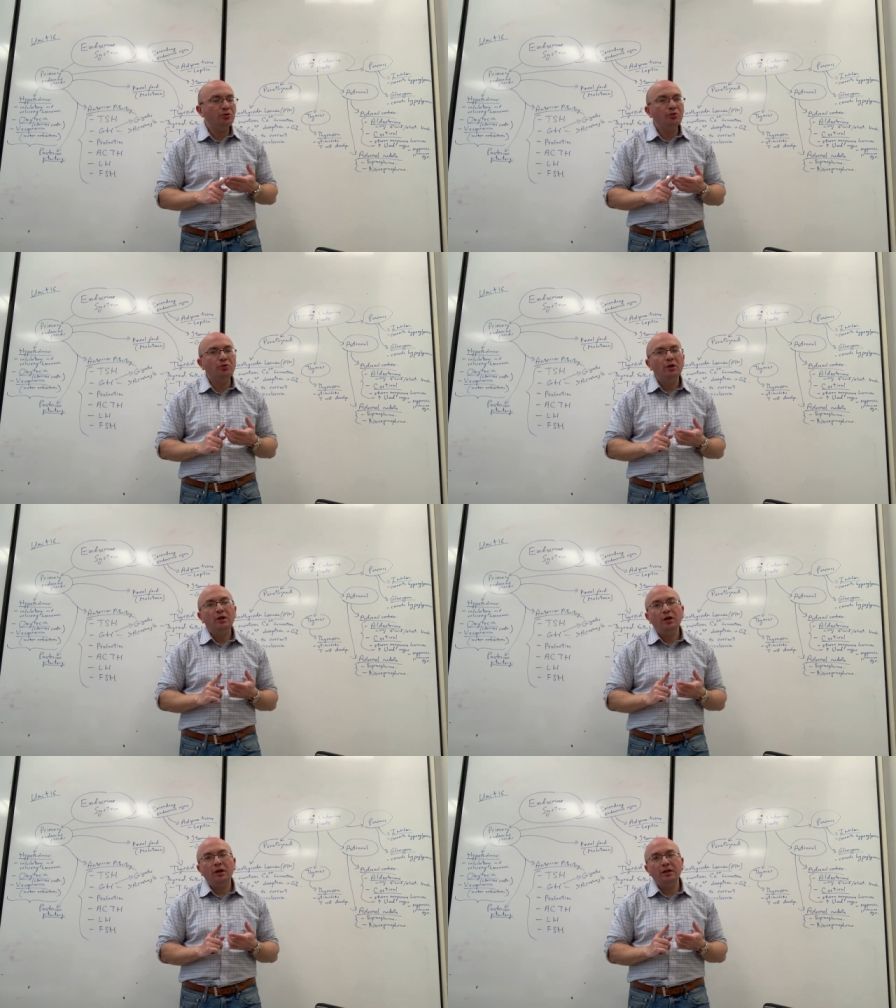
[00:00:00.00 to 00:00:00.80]
you
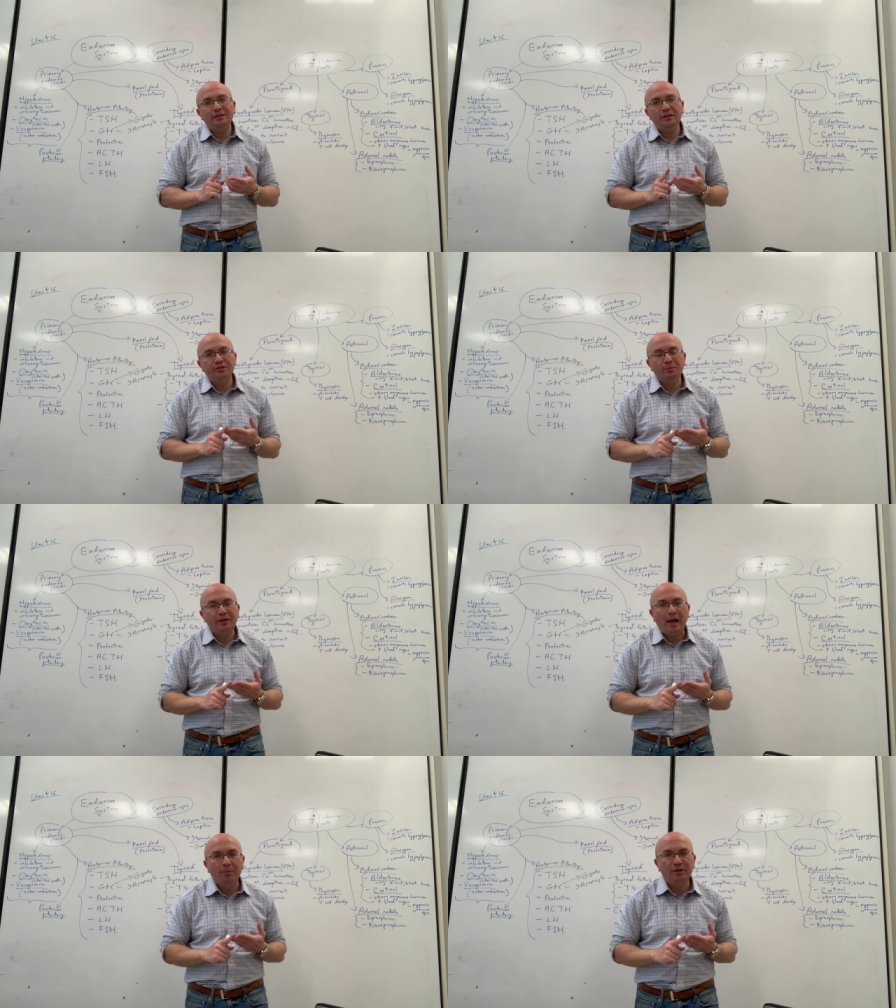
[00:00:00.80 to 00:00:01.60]
deal with
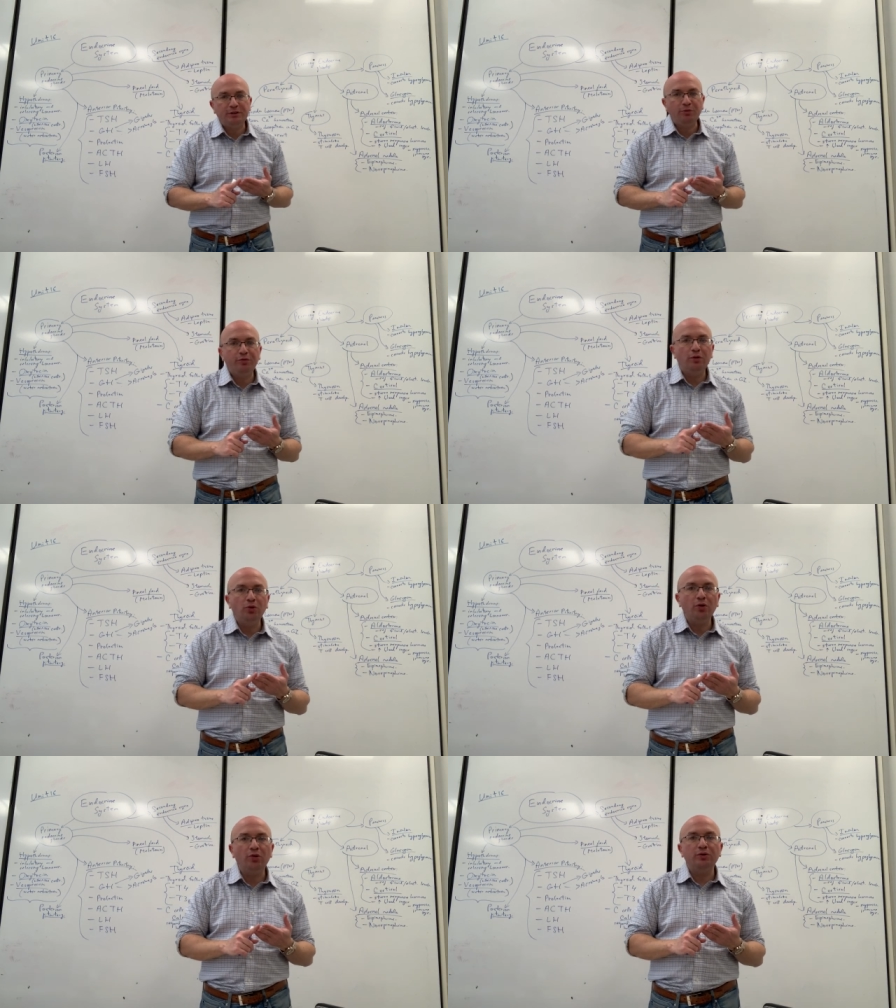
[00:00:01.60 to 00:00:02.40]
metabolism of
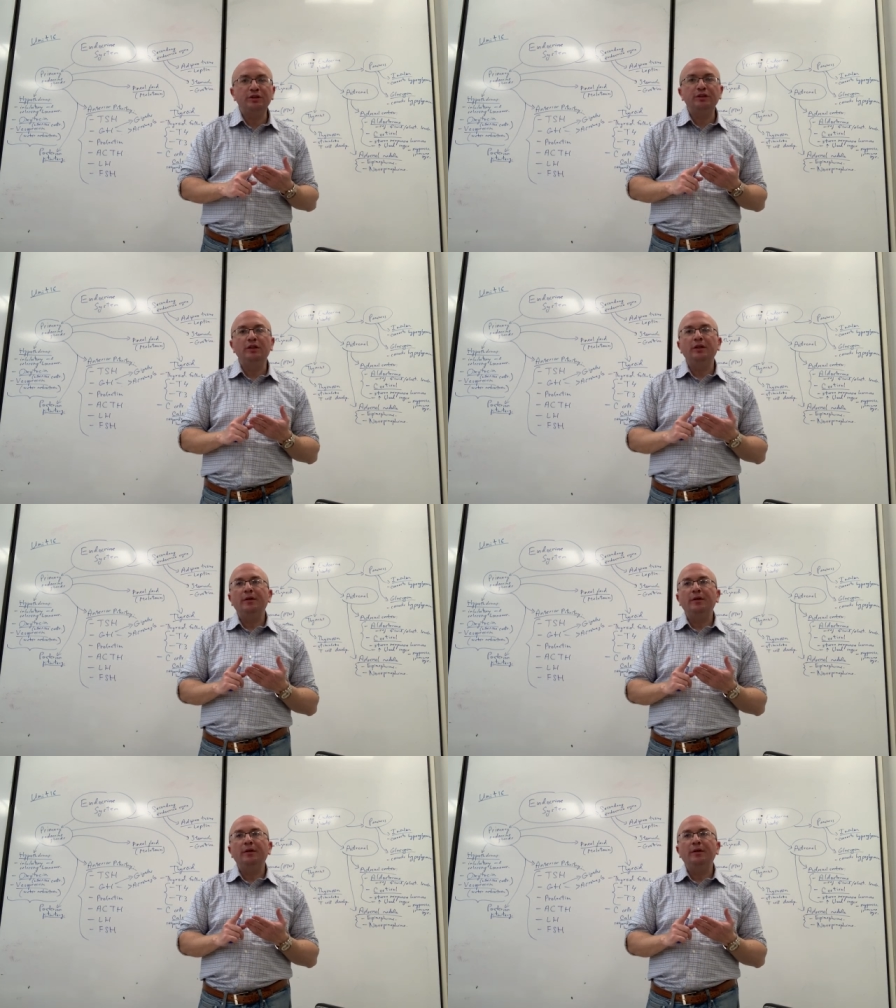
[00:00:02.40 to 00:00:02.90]
glucose